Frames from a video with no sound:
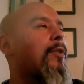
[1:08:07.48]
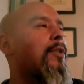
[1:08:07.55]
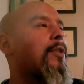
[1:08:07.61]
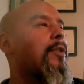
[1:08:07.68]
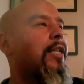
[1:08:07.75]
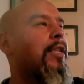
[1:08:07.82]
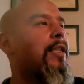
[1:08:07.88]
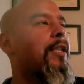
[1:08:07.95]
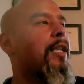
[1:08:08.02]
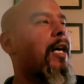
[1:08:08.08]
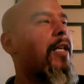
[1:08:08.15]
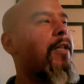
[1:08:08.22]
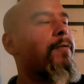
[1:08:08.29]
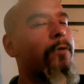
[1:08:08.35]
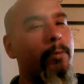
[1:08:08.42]
was second in
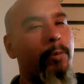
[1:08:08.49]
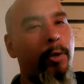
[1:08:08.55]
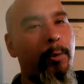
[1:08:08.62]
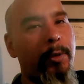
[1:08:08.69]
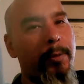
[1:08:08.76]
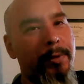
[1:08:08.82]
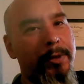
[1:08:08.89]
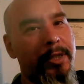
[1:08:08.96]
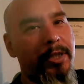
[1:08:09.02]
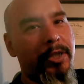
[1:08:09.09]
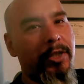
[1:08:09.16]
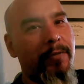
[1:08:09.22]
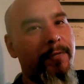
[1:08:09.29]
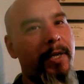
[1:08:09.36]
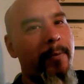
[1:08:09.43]
line for a permanent
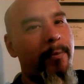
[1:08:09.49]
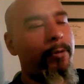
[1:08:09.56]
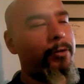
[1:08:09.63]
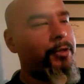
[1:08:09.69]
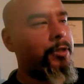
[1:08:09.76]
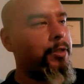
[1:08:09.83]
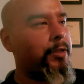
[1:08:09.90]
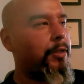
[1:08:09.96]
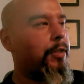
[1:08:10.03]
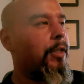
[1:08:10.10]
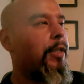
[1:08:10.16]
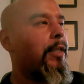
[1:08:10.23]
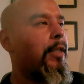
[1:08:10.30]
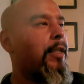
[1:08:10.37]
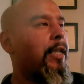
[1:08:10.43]
position. If that
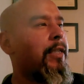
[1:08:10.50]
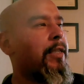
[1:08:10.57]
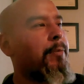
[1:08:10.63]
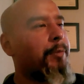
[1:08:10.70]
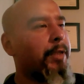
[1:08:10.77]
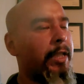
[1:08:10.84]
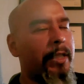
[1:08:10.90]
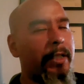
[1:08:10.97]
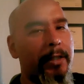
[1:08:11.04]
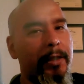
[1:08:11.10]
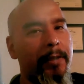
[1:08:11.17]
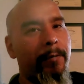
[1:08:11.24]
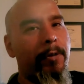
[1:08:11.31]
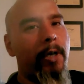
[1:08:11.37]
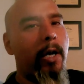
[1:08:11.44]
person ended up taking
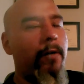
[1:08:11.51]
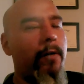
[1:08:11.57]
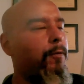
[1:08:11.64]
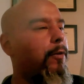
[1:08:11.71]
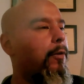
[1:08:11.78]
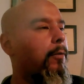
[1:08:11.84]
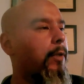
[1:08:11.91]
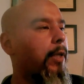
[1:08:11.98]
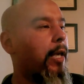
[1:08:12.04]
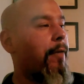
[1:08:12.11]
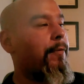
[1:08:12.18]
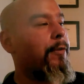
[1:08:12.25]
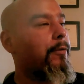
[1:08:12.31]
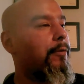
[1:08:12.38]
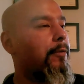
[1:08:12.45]
a different offer or what
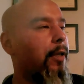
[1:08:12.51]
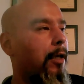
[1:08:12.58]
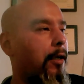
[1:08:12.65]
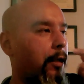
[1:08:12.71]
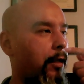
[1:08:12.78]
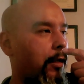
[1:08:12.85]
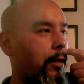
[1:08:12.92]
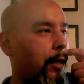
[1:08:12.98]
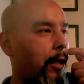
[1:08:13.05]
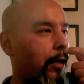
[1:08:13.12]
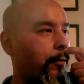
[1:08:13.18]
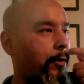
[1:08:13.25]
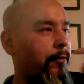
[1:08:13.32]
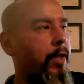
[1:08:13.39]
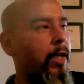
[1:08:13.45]
have you, uh,
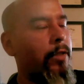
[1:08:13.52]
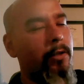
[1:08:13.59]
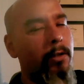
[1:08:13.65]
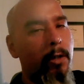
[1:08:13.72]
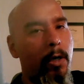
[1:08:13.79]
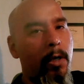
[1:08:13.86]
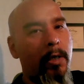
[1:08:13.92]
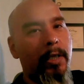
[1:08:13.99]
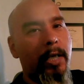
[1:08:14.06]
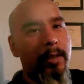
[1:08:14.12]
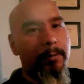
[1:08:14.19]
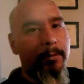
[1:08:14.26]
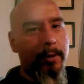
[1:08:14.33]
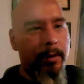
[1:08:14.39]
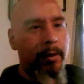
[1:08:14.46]
I would have gotten a call
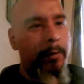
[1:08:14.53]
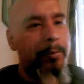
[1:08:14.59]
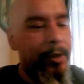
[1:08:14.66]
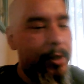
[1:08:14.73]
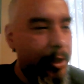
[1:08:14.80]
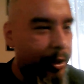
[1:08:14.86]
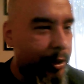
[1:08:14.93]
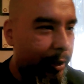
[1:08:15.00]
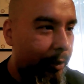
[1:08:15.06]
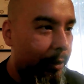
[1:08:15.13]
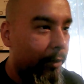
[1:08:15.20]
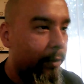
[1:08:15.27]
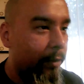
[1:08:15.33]
and gotten a, a position on